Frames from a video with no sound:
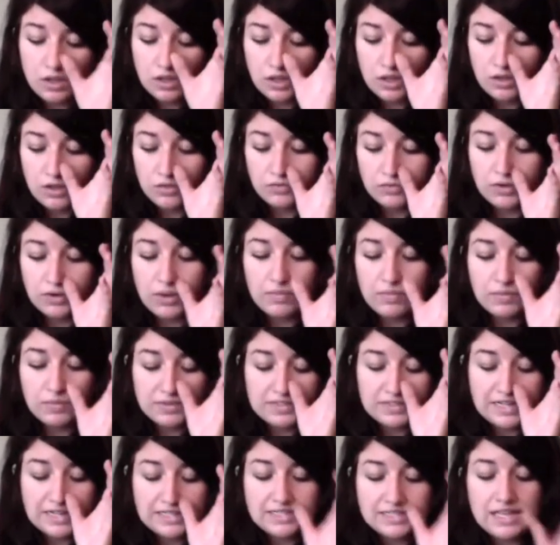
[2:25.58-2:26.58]
from
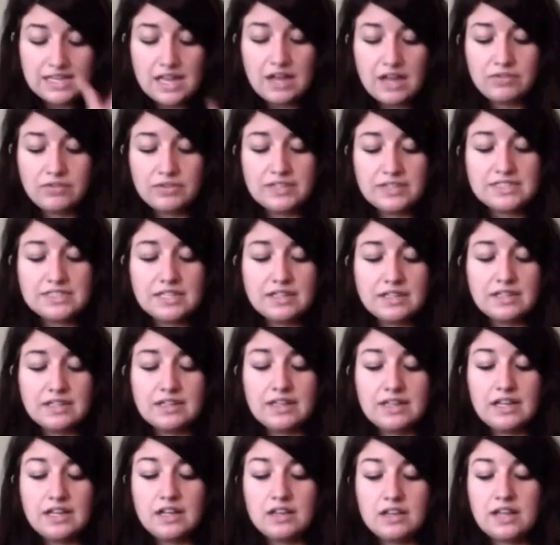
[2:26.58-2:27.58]
states that have recently
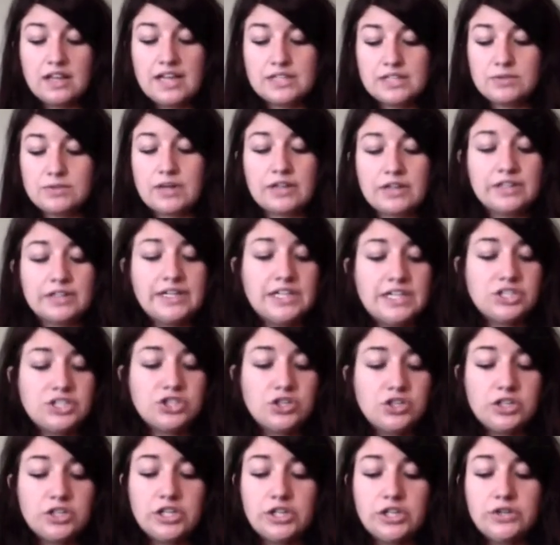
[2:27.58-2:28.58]
legalized
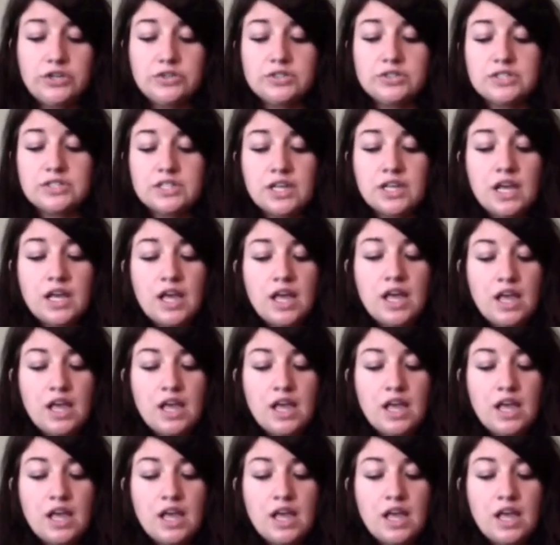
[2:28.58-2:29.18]
recreational use,